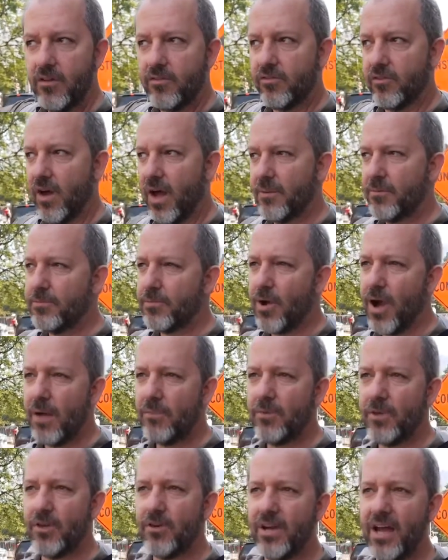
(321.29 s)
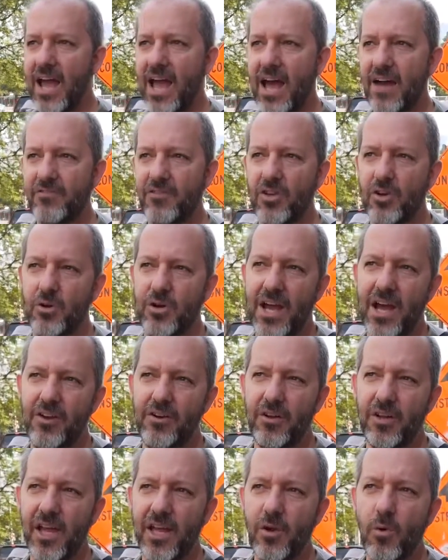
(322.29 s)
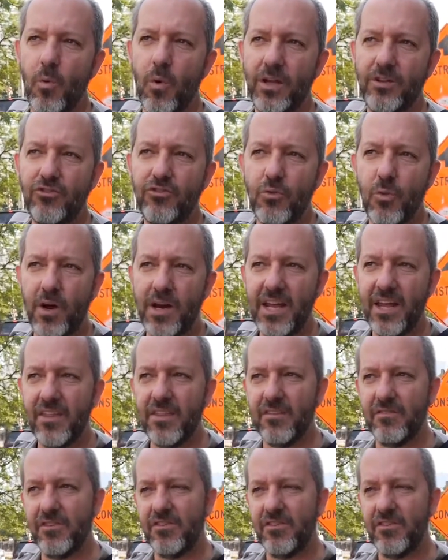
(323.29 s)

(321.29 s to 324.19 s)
So I'm probably gonna have to go down to like 1/20th